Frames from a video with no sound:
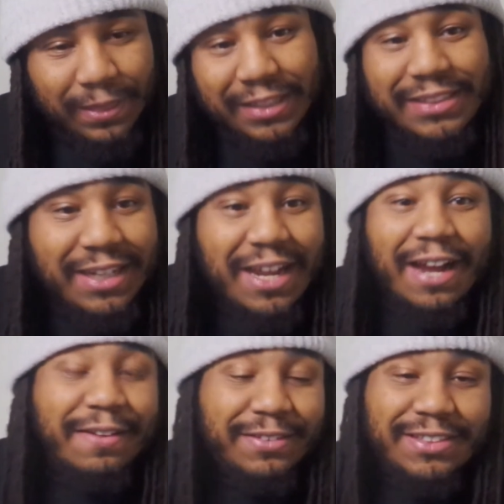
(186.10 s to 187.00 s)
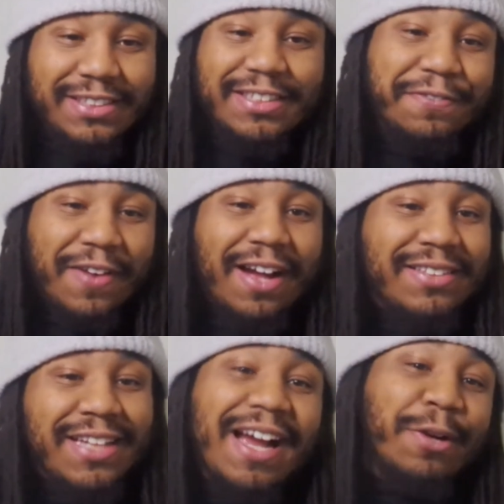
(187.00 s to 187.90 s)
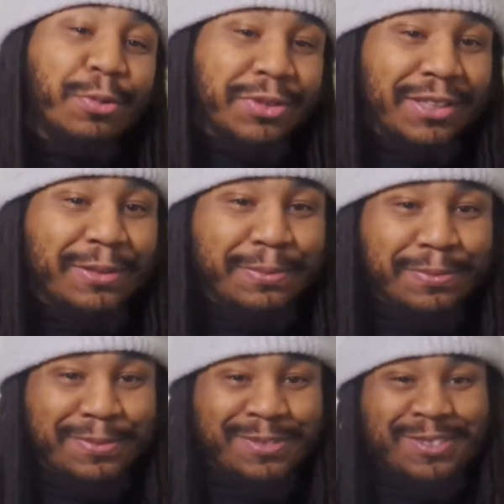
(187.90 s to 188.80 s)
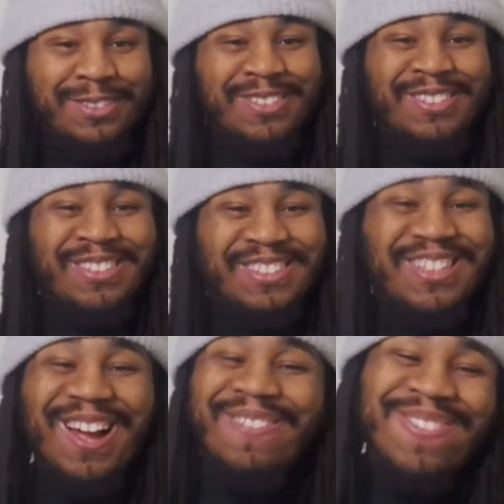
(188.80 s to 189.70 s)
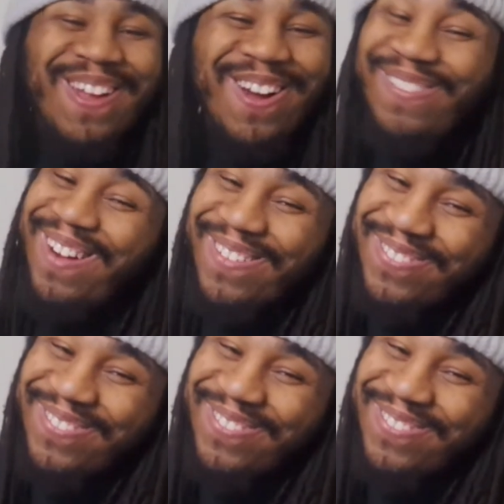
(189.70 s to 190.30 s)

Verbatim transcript: This year got 65 tackles, Slim. Stop playing with my